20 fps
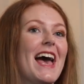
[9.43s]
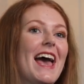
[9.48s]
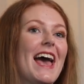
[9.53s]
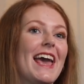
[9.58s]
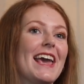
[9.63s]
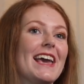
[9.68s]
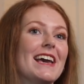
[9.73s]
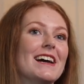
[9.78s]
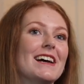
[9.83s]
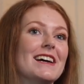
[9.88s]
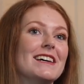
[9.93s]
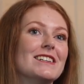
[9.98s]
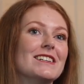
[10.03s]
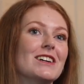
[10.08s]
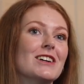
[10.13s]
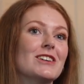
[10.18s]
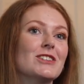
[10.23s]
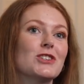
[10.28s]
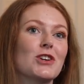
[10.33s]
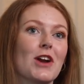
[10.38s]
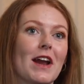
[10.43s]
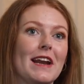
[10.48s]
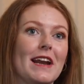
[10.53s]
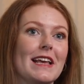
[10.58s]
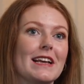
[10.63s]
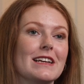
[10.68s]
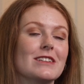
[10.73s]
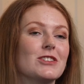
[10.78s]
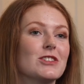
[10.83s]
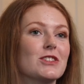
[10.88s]
And her
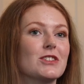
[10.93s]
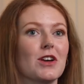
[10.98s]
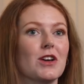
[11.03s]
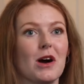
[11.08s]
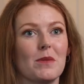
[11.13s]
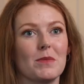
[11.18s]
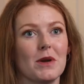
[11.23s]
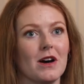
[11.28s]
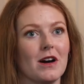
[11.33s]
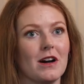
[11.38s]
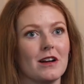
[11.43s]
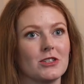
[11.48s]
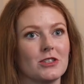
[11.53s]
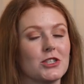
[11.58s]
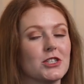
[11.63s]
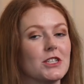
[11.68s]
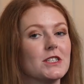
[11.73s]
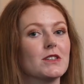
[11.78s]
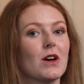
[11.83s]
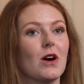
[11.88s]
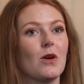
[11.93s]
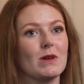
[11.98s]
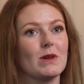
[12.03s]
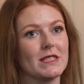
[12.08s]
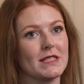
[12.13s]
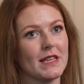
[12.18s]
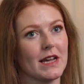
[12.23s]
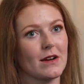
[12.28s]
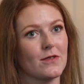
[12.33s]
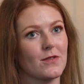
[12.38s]
training is just top notch. She's
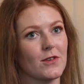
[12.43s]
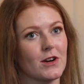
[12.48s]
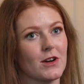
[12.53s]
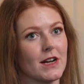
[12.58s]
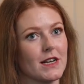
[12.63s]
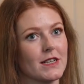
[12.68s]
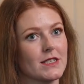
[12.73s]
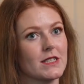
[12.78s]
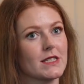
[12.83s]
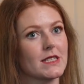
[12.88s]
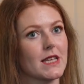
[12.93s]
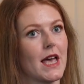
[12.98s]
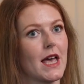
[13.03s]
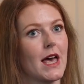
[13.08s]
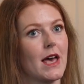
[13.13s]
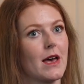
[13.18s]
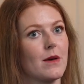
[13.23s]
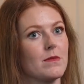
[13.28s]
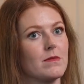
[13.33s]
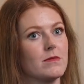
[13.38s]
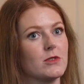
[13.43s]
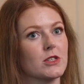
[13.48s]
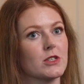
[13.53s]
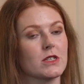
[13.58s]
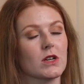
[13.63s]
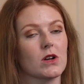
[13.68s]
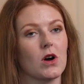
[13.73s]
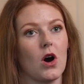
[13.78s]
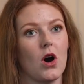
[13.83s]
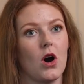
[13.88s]
always there for us, um,
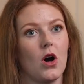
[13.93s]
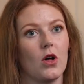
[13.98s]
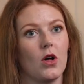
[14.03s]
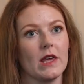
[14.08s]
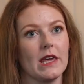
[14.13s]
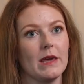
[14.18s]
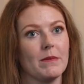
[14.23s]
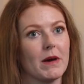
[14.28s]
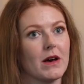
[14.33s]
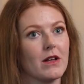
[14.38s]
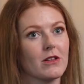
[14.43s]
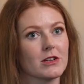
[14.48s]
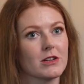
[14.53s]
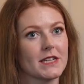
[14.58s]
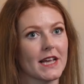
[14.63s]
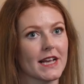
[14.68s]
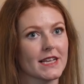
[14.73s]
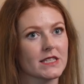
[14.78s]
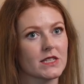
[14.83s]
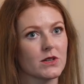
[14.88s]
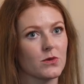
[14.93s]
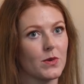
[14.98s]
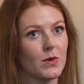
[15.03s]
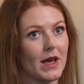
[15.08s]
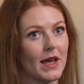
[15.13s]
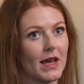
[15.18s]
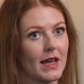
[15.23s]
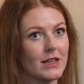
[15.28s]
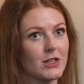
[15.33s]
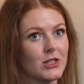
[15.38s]
just a call, email, or text
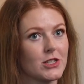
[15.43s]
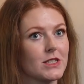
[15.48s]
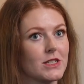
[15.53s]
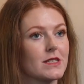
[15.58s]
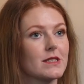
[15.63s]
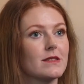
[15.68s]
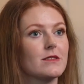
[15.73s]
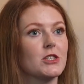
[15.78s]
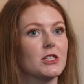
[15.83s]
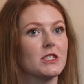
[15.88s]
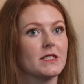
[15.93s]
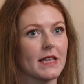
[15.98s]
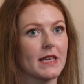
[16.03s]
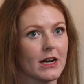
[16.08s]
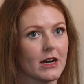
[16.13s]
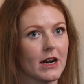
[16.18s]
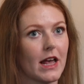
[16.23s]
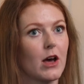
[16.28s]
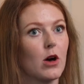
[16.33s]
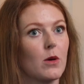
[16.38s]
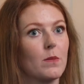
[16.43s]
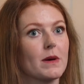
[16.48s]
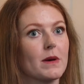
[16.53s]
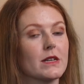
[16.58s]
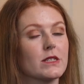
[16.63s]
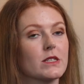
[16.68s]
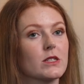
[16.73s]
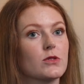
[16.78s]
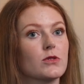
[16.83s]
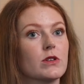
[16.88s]
away. She's she's there to help
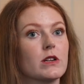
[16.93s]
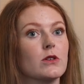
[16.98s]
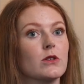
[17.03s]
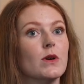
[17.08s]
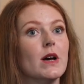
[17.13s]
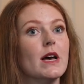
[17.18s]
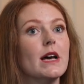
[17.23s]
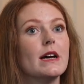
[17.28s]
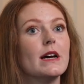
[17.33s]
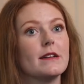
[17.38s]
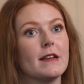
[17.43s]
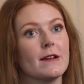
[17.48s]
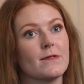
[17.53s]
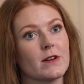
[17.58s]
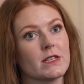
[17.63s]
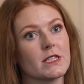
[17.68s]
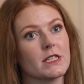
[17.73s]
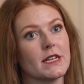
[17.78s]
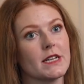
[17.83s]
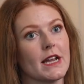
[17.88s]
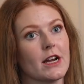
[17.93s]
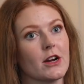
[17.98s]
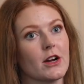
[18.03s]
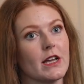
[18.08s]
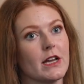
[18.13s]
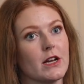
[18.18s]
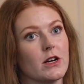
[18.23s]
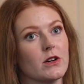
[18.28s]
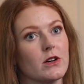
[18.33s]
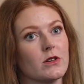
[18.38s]
us through different
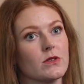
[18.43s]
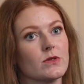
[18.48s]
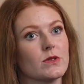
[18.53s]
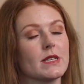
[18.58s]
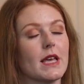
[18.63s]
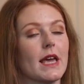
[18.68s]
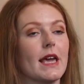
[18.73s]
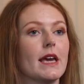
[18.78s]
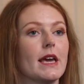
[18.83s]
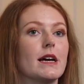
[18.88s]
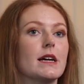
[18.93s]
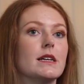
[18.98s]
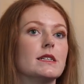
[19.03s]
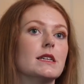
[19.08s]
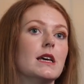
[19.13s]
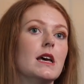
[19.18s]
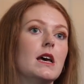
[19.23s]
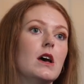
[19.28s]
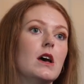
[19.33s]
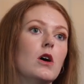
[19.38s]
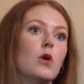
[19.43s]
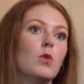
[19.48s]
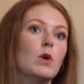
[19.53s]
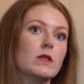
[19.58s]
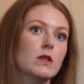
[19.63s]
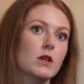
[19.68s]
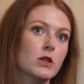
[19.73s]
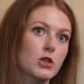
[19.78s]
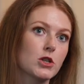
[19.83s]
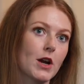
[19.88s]
scenarios and
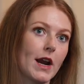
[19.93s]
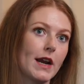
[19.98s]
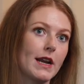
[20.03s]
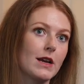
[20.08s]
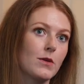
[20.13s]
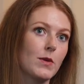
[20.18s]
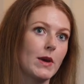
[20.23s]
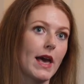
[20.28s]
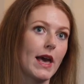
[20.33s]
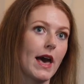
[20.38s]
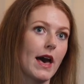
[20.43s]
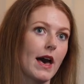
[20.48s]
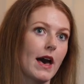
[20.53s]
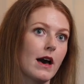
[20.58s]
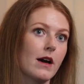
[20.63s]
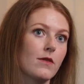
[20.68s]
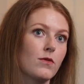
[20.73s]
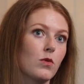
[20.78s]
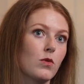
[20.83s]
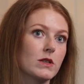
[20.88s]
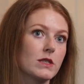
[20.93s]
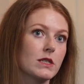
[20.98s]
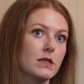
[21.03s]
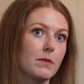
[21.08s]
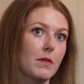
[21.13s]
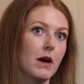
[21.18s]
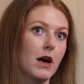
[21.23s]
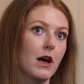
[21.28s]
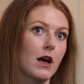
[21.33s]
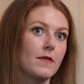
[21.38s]
with our training we have once a
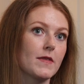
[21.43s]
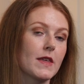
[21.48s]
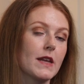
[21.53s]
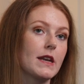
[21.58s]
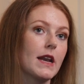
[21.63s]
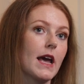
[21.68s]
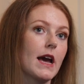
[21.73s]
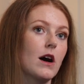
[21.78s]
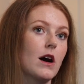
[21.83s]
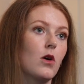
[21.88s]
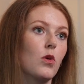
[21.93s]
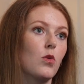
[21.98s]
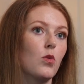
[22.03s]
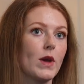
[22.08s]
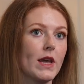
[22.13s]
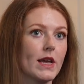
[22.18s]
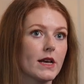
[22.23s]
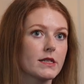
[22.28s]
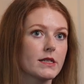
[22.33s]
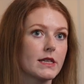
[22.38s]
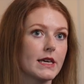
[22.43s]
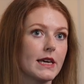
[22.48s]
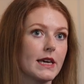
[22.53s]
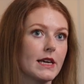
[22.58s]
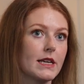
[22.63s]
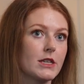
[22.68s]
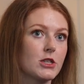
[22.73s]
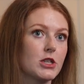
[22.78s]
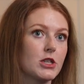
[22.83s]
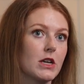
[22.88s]
month and now
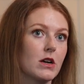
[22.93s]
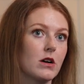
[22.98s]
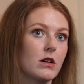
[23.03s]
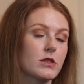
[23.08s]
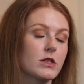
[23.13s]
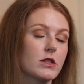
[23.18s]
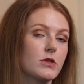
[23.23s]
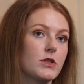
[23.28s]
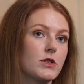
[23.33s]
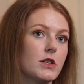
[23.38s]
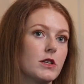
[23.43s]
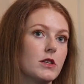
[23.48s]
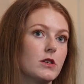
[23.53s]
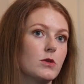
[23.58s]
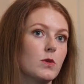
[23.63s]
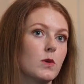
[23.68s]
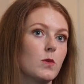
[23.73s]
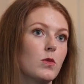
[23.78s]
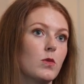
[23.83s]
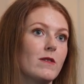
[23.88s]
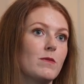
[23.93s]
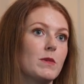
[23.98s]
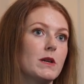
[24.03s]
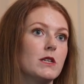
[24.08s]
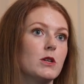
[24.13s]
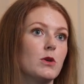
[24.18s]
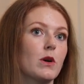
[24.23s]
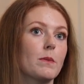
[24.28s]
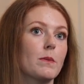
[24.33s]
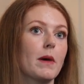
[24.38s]
weekly. She also too we've been
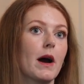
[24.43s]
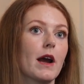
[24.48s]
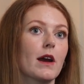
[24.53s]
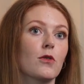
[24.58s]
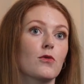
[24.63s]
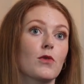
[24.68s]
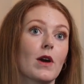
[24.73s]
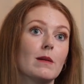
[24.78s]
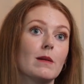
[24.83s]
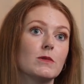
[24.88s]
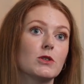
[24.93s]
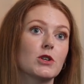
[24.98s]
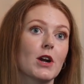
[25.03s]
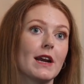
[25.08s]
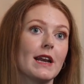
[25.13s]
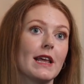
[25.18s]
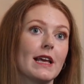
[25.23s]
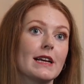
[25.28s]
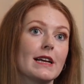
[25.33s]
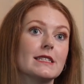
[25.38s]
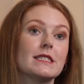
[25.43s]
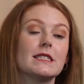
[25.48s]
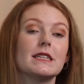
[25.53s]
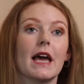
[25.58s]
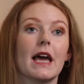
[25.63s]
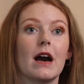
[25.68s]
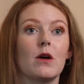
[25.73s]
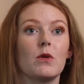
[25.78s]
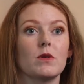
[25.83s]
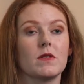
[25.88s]
doing buyer rep training because
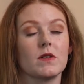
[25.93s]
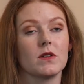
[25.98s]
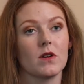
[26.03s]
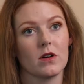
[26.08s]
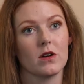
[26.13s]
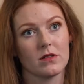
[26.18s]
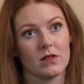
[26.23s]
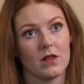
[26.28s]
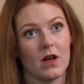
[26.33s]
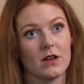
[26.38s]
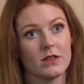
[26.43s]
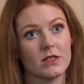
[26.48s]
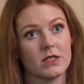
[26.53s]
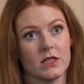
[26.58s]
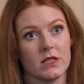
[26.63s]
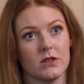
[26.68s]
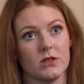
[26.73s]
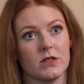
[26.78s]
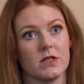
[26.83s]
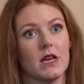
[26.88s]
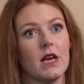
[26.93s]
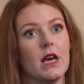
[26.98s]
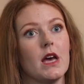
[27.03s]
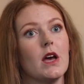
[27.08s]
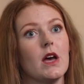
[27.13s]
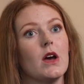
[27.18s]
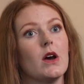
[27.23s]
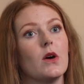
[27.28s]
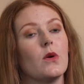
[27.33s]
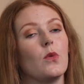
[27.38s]
now with the NAR lawsuit
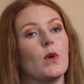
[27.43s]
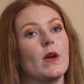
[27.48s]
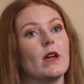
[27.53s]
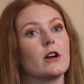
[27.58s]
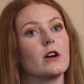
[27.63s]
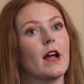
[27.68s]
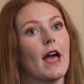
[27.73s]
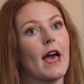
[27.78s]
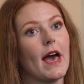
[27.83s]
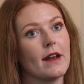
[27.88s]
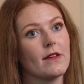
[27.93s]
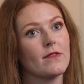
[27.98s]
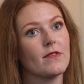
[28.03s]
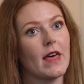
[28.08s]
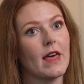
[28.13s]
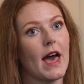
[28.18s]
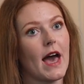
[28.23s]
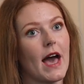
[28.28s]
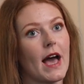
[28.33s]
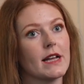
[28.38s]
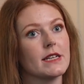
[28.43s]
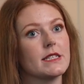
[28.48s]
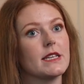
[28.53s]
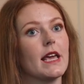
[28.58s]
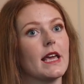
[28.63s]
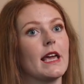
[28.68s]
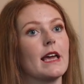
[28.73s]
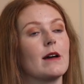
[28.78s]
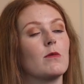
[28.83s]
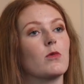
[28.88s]
we are ahead of that
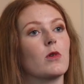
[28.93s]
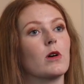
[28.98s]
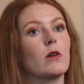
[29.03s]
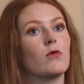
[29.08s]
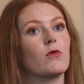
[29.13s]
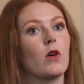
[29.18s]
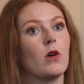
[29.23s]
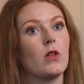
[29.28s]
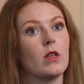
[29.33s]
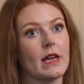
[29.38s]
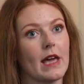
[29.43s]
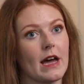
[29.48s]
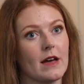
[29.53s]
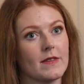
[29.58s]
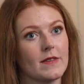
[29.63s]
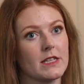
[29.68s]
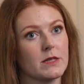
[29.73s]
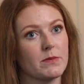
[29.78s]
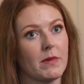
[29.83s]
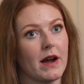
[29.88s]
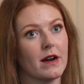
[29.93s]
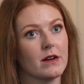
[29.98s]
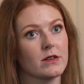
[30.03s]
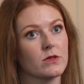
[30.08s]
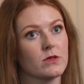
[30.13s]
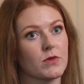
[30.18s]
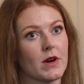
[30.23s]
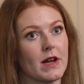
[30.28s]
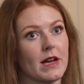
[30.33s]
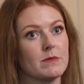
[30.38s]
and we're rolling out these
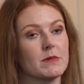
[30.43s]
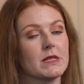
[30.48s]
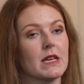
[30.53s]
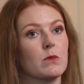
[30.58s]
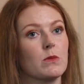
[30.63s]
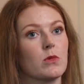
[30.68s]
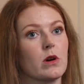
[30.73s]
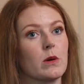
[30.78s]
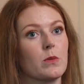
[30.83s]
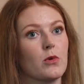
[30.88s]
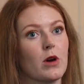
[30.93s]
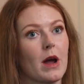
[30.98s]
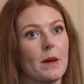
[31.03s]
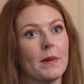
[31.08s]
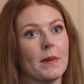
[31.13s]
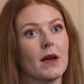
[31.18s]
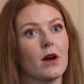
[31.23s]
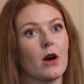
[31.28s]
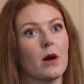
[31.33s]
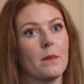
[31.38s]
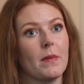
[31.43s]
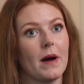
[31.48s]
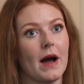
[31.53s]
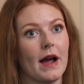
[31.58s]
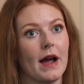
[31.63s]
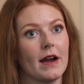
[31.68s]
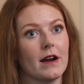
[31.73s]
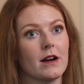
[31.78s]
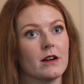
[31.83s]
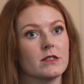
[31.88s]
buyers reps and we're prepping our
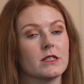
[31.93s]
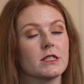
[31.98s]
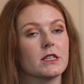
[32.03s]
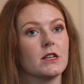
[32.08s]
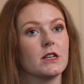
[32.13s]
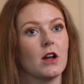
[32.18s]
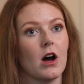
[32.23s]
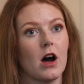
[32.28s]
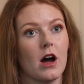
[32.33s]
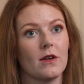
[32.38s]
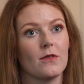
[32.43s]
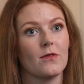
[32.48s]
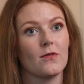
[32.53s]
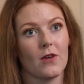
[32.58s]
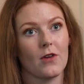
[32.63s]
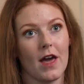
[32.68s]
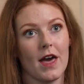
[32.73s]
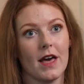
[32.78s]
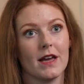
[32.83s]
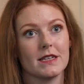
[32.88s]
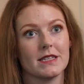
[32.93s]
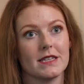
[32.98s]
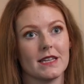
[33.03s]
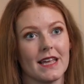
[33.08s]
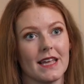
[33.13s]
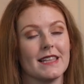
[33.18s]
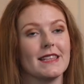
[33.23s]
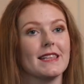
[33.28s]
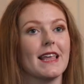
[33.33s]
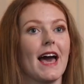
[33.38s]
buyers to not fret
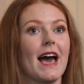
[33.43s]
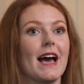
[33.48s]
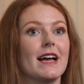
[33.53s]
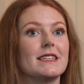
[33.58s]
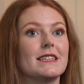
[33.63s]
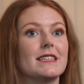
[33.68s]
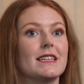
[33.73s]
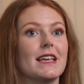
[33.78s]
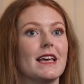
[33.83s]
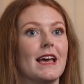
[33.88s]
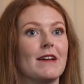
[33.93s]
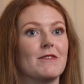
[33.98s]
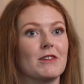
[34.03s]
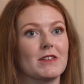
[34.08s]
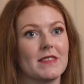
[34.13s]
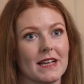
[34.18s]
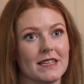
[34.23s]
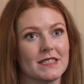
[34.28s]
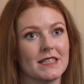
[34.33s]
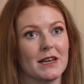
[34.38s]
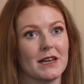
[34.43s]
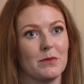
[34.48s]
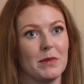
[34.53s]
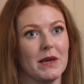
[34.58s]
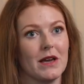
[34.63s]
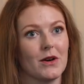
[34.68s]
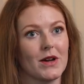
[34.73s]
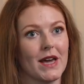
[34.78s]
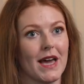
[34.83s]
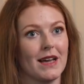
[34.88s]
and that everything's going to
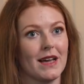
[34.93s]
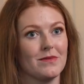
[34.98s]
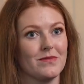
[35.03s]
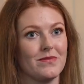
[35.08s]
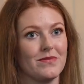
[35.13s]
be okay.